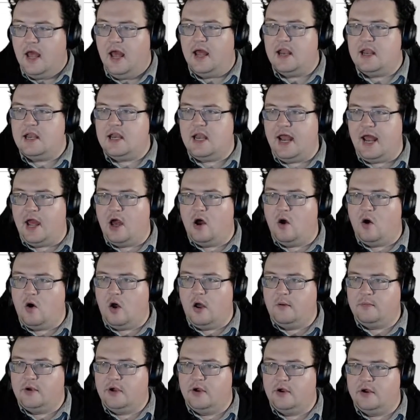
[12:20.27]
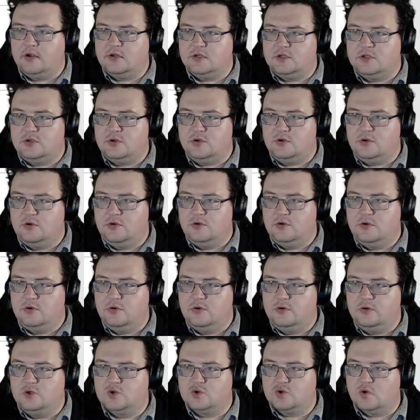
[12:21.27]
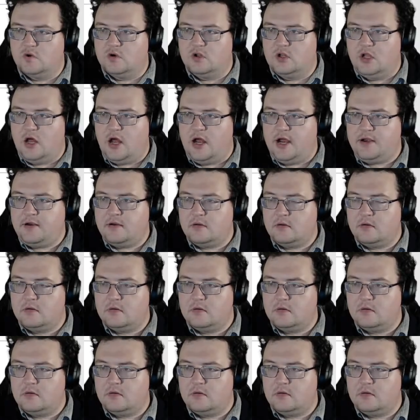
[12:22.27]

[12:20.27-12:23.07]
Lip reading: And now I'm going to draw a line.